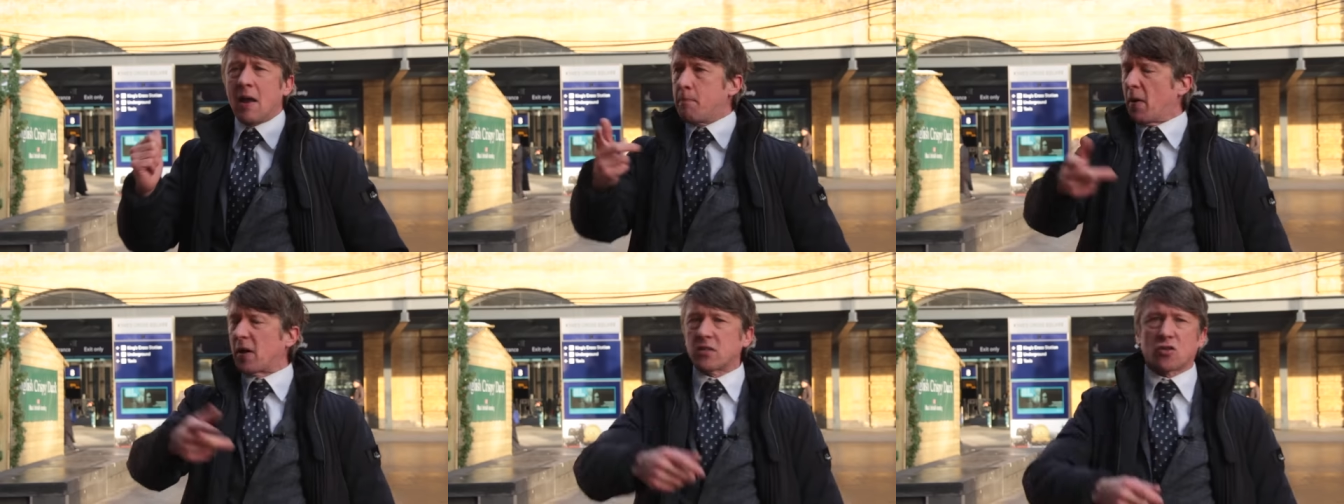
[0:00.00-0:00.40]

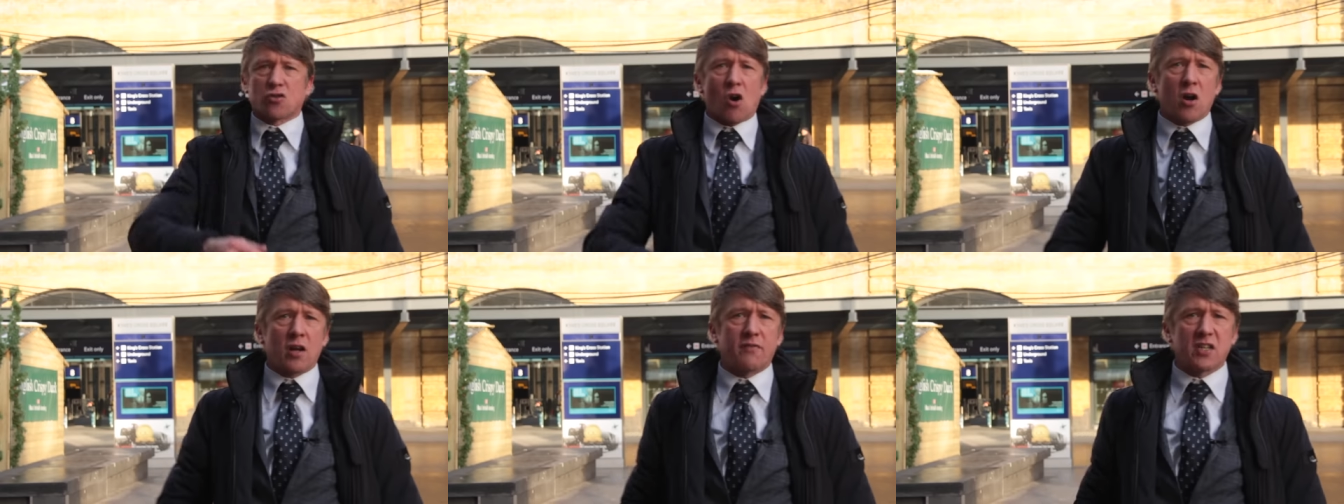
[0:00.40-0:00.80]
Bus
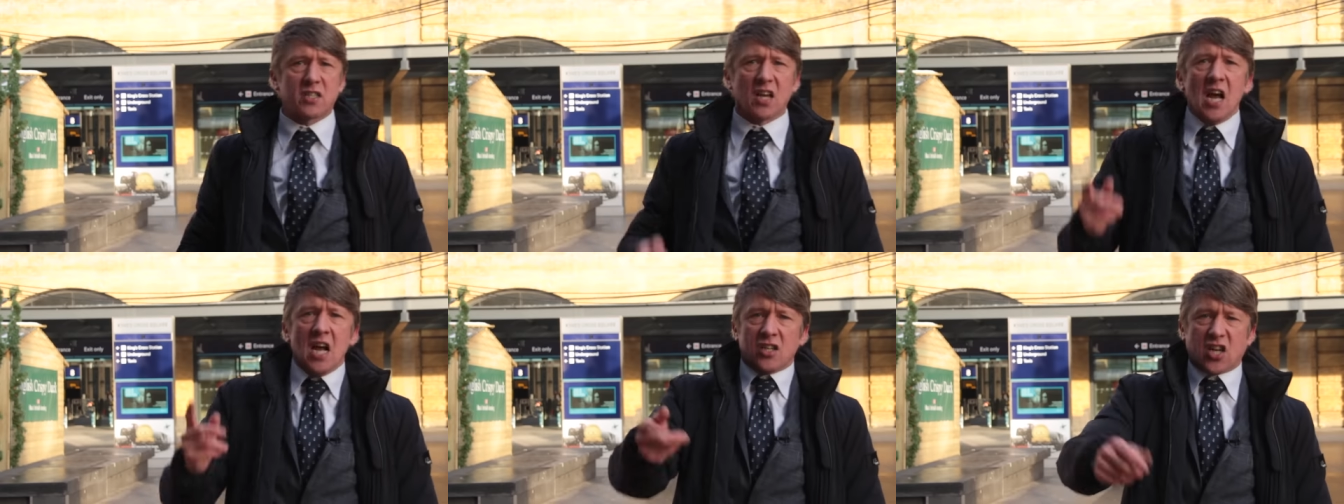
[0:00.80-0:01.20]
drivers,
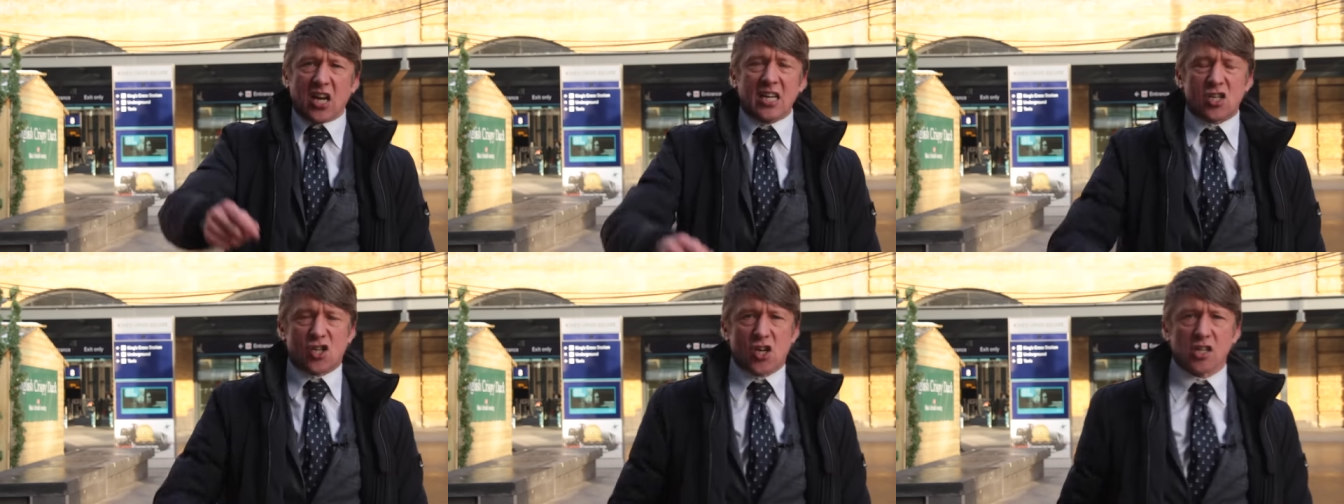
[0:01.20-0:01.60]

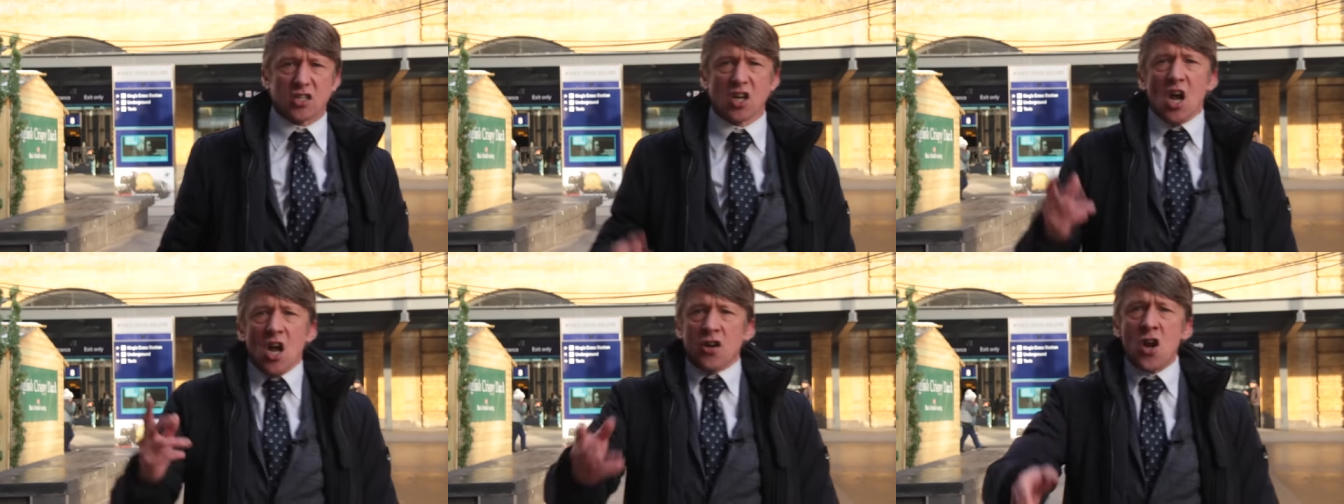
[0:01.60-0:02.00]

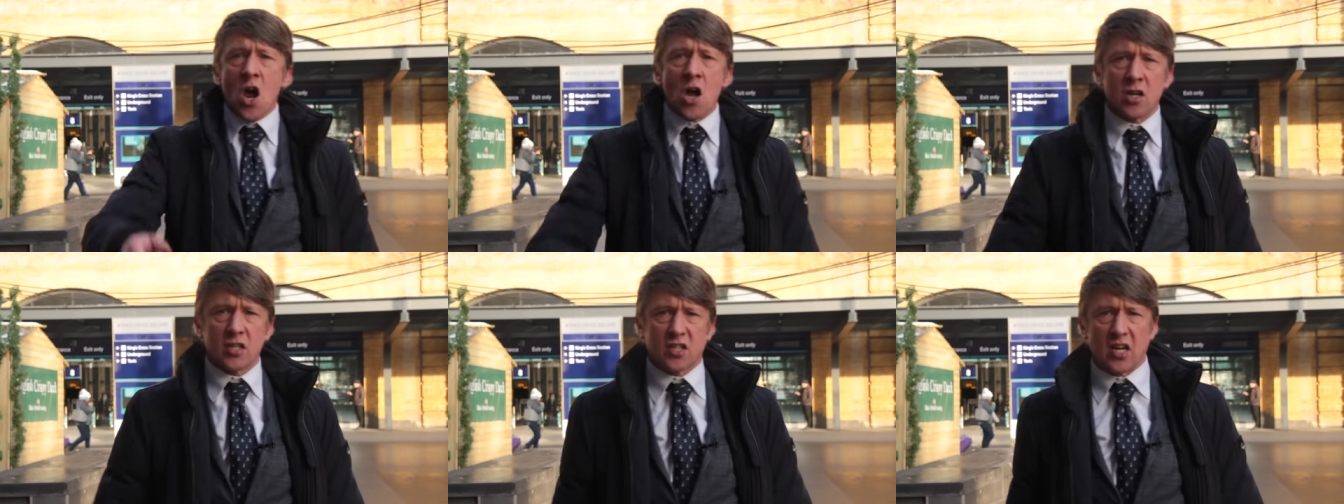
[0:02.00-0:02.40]
teachers,
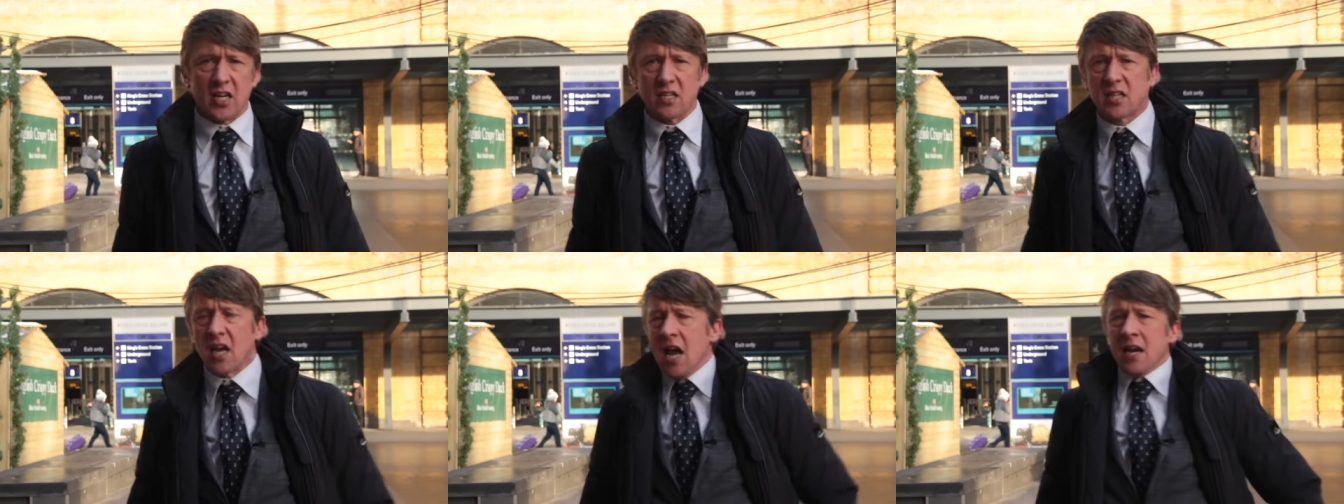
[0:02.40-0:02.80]

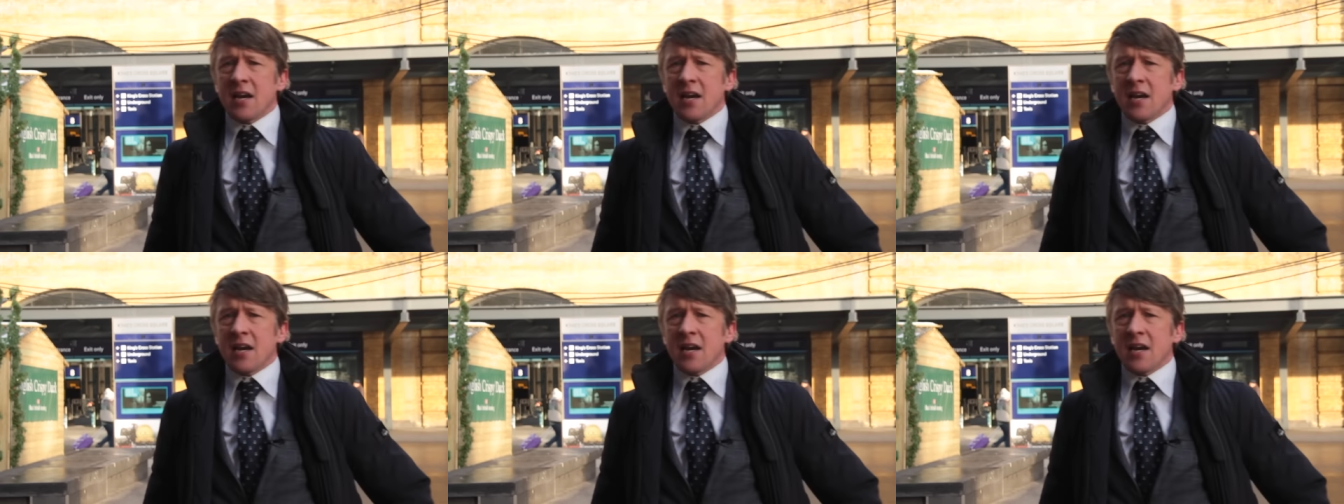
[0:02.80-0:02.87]
nurses.